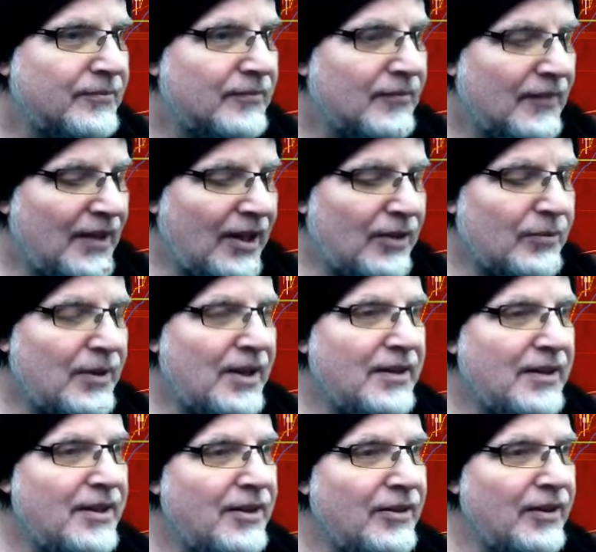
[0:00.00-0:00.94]
Like right
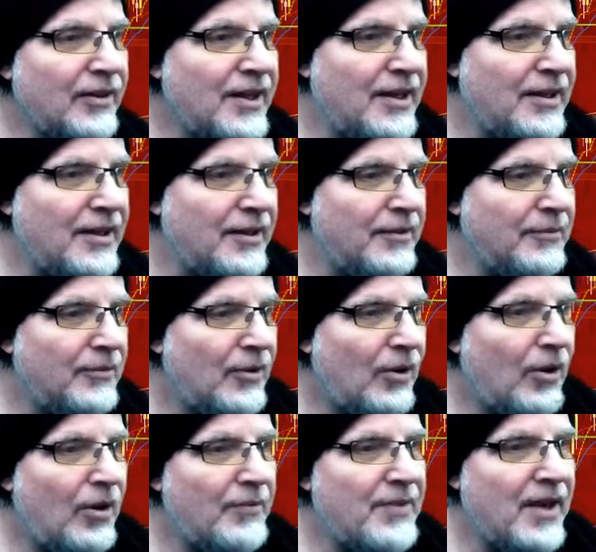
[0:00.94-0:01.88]
there again,
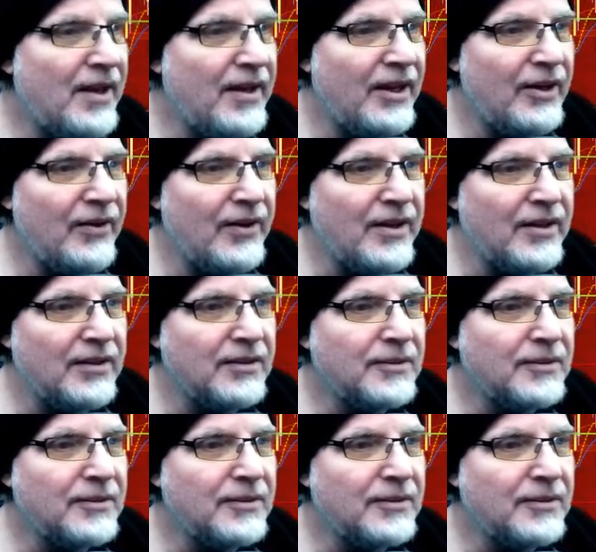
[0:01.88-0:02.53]
off that area.